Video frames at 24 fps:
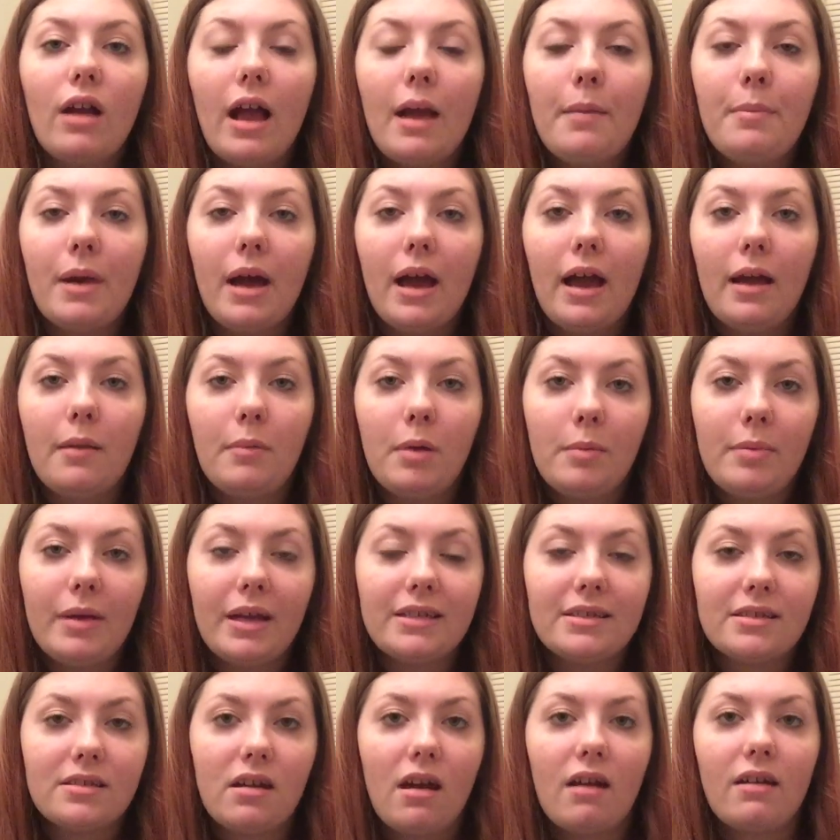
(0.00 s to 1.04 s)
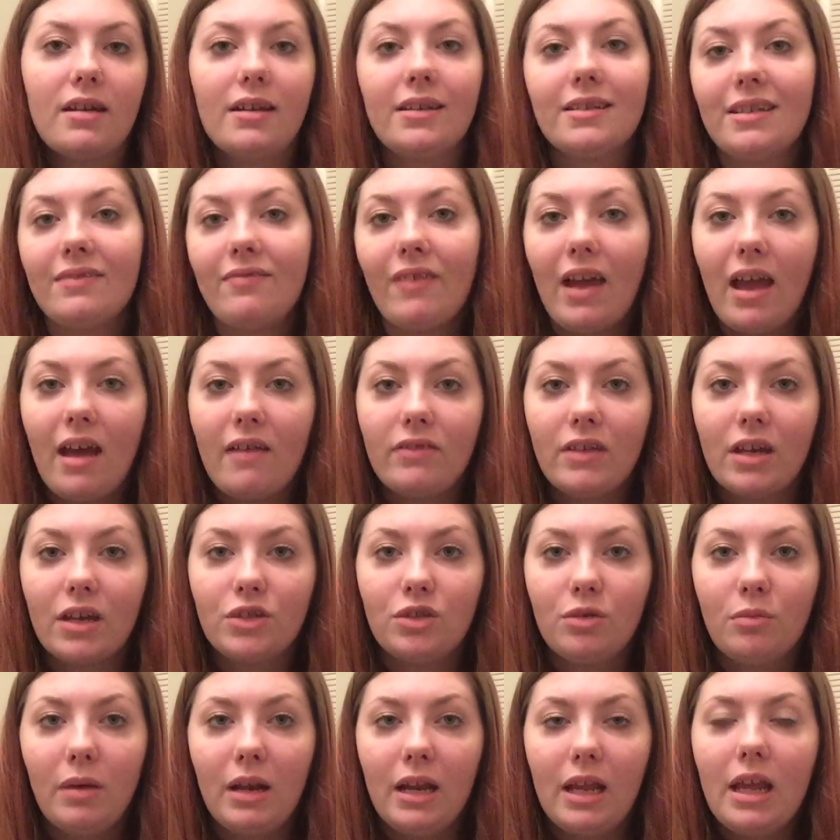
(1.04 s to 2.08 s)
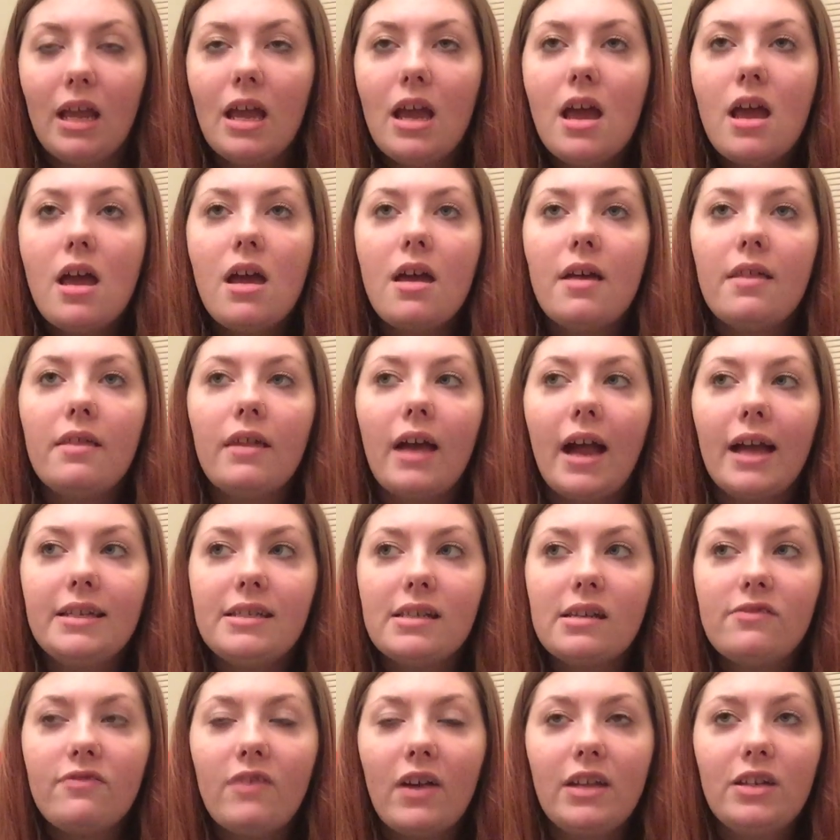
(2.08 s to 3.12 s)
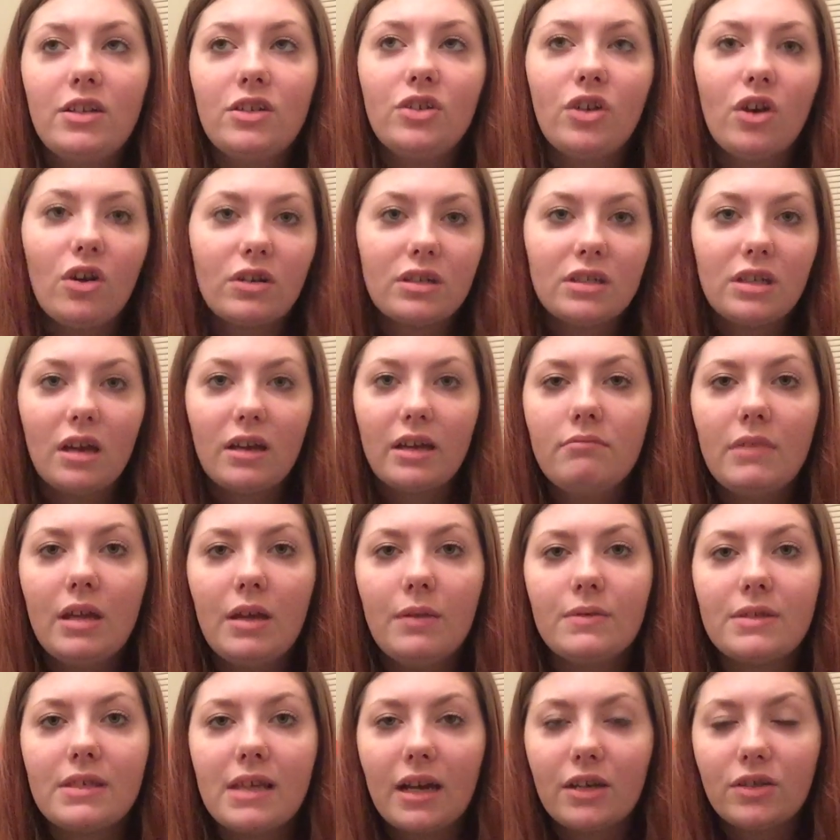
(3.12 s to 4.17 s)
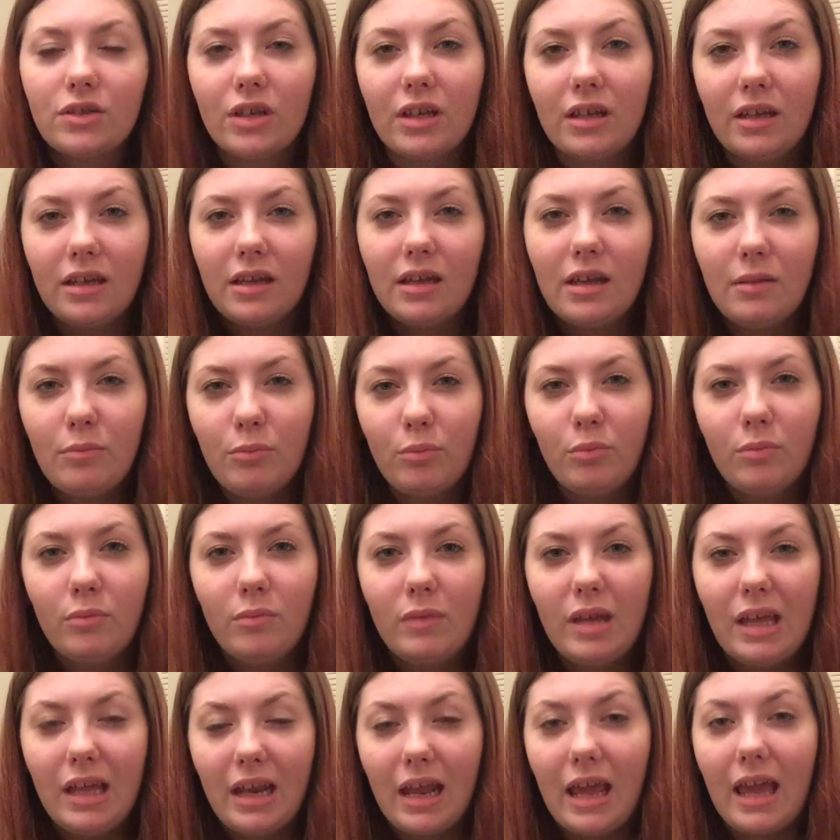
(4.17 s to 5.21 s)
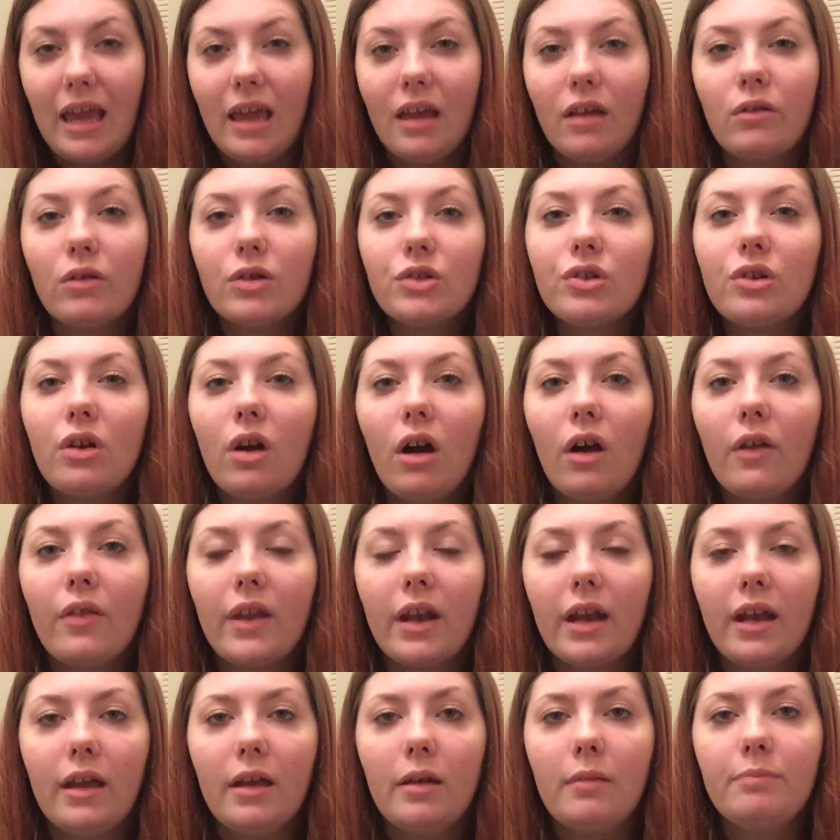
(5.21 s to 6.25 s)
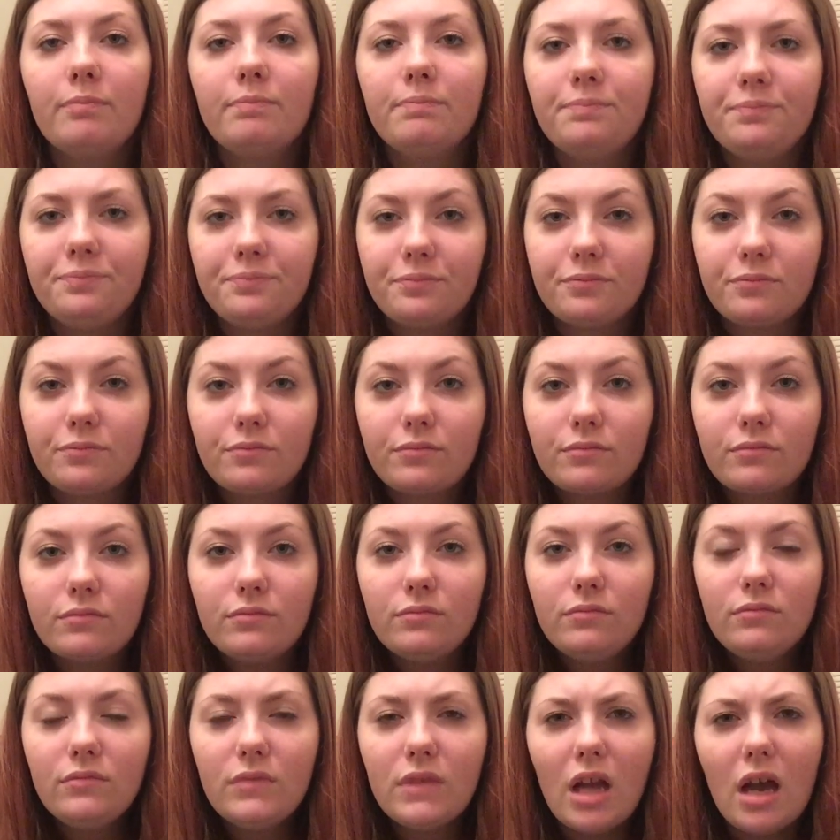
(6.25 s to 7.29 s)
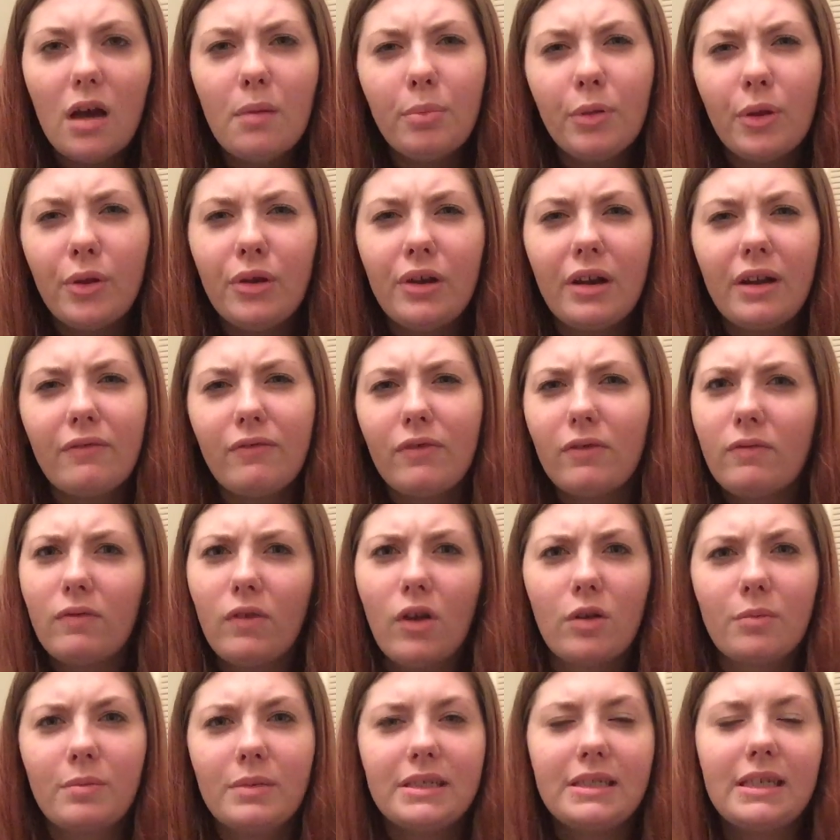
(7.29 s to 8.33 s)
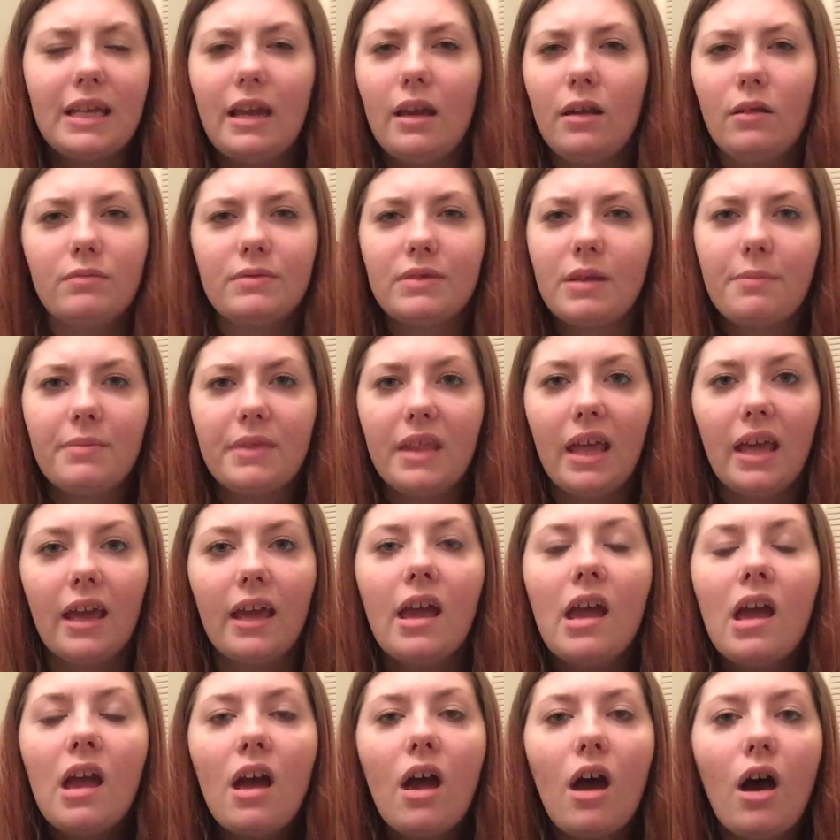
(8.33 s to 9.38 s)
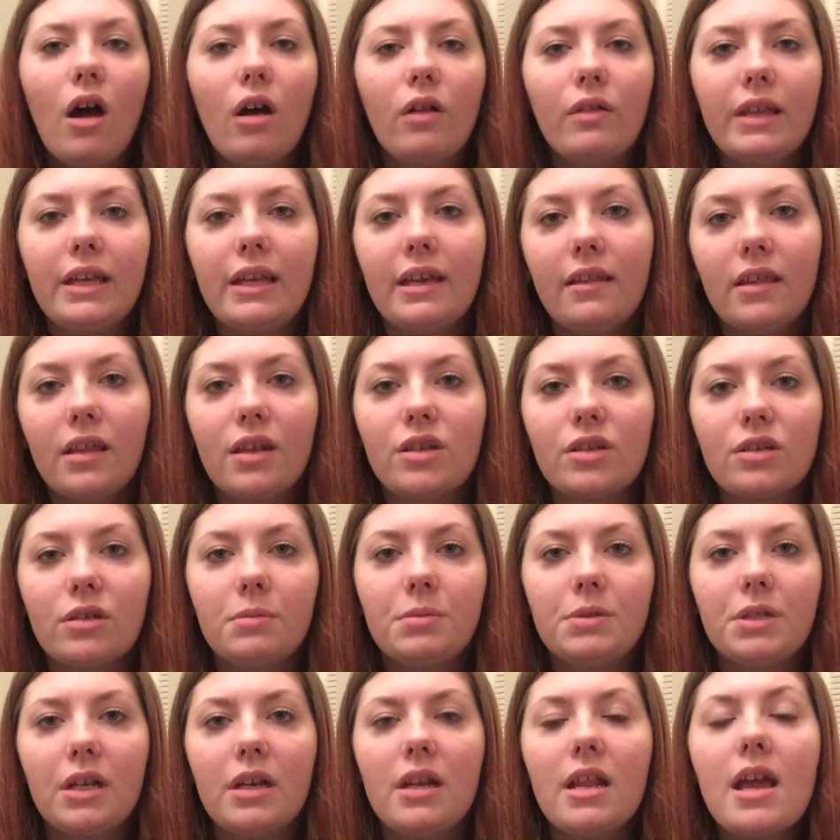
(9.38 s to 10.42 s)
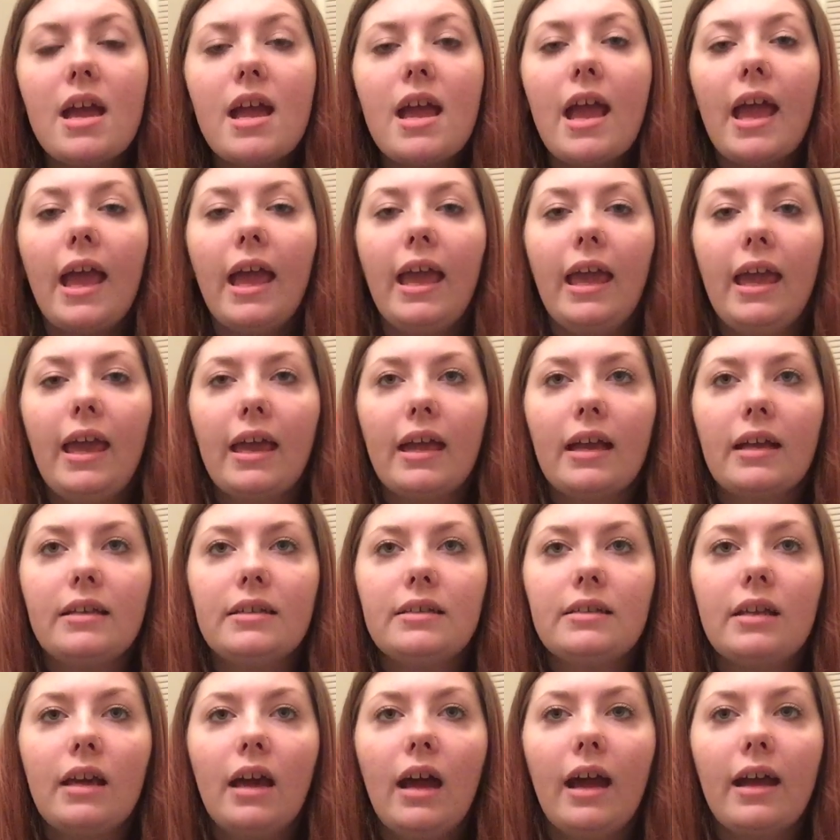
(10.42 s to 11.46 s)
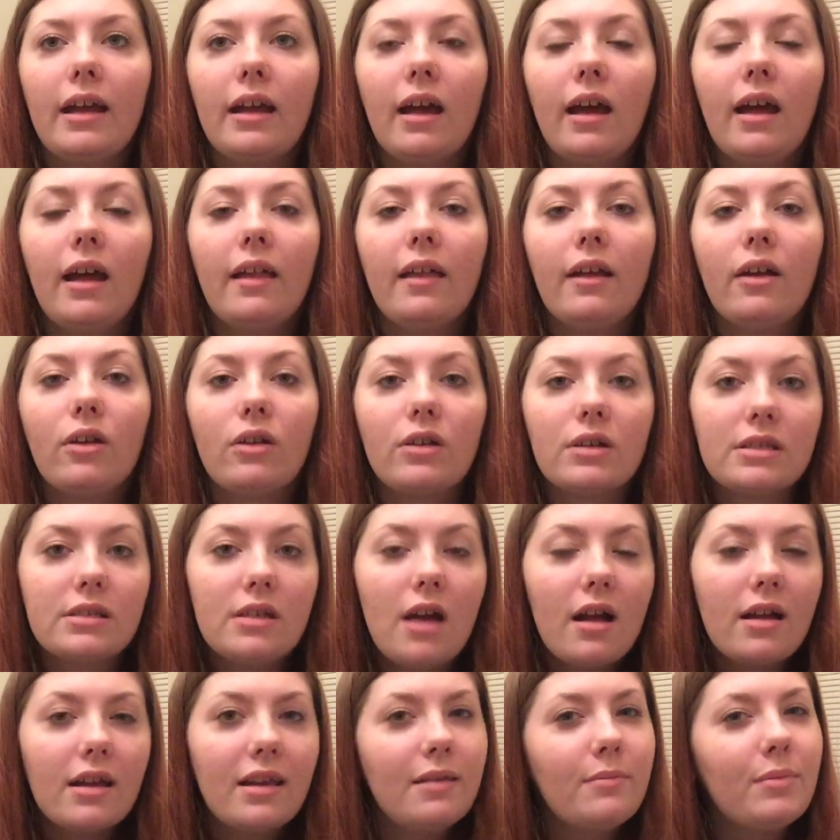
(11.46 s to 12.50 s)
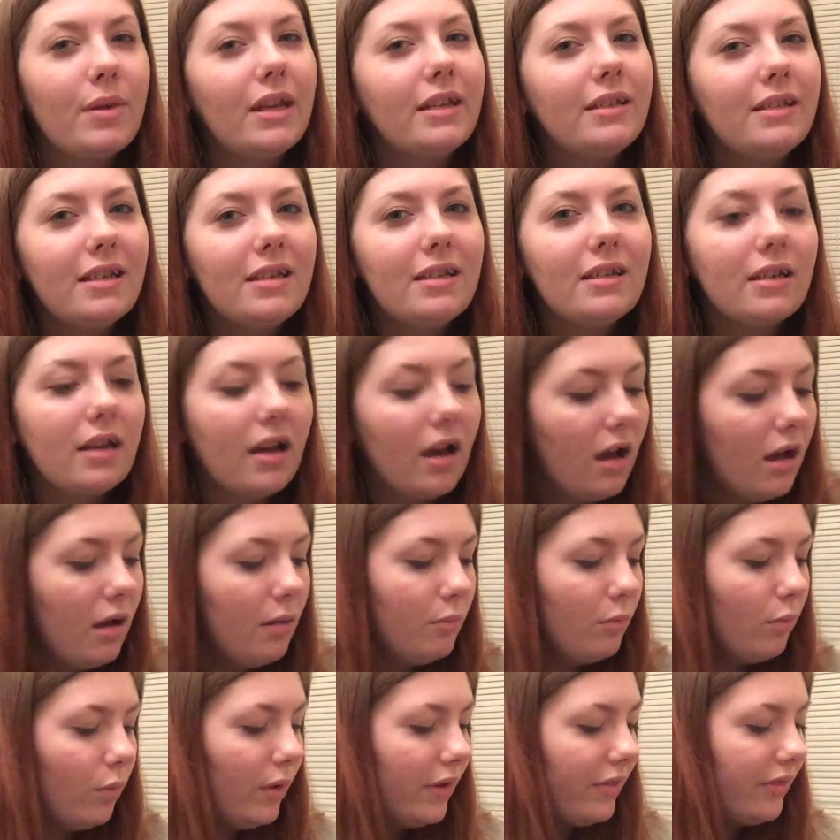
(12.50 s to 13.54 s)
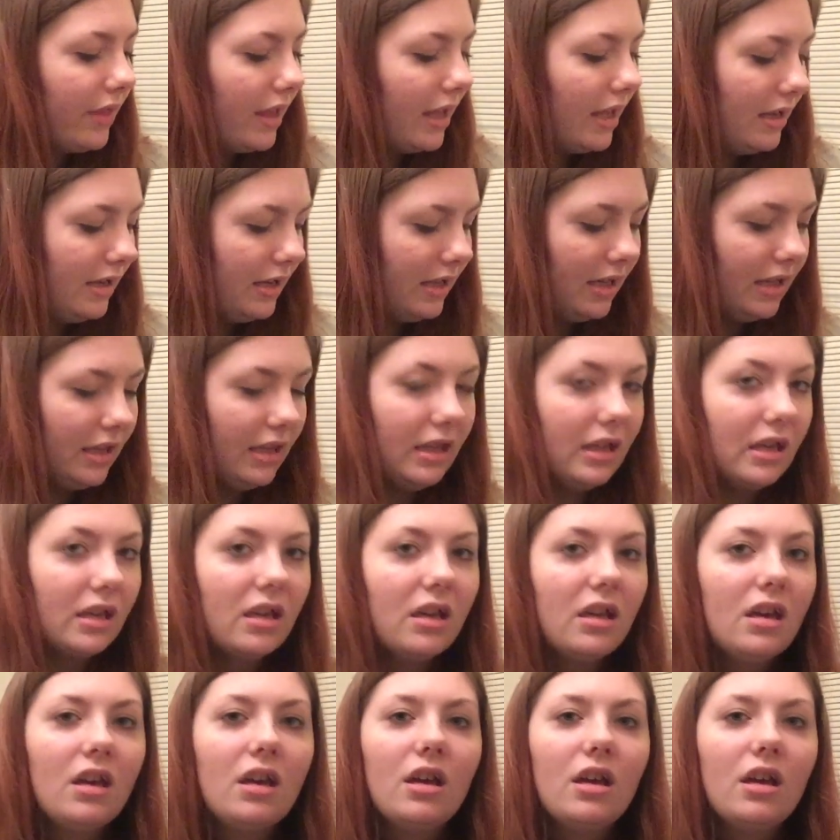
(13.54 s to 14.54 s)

buy my pet's stockings if I have the extra money. I did find a dog stocking. It was actually in a grocery haul that I uploaded it for Vlogmas Day something. I'll link it in the description. And I got her a stocking, but it didn't come with any